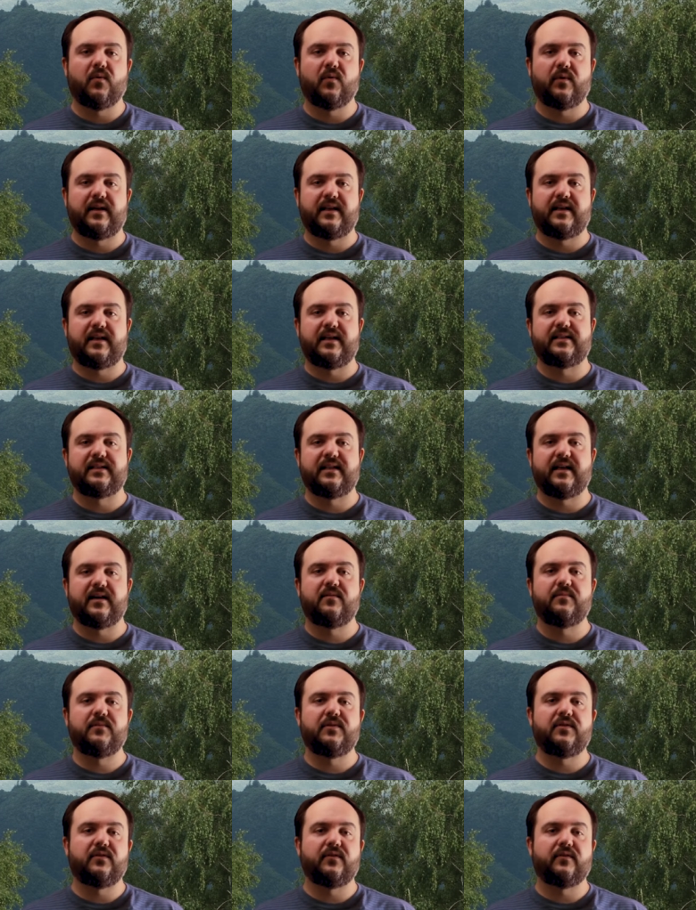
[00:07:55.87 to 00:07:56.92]
when it is
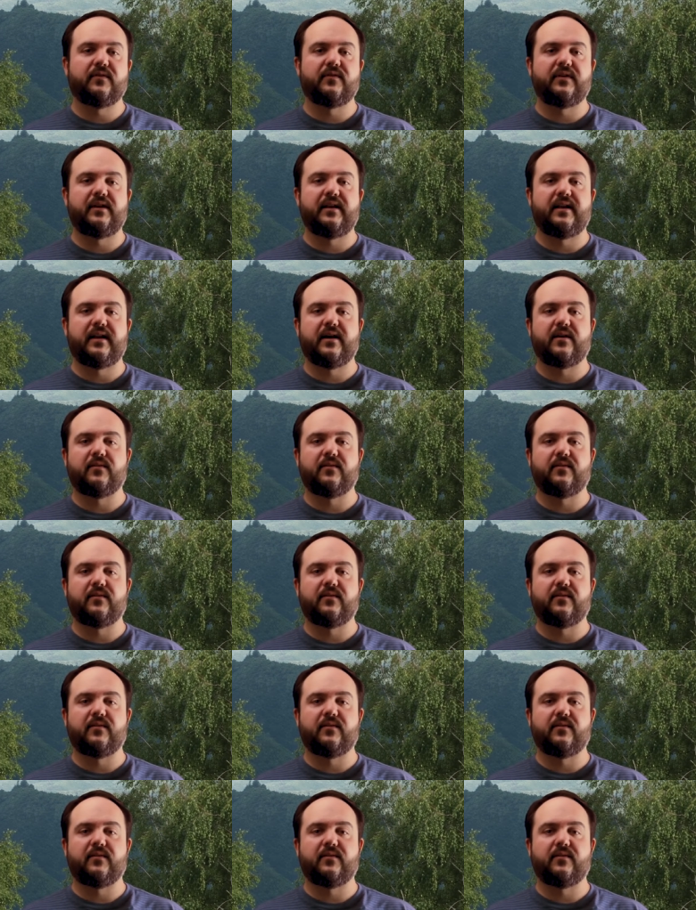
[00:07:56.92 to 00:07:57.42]
outmaneuvered and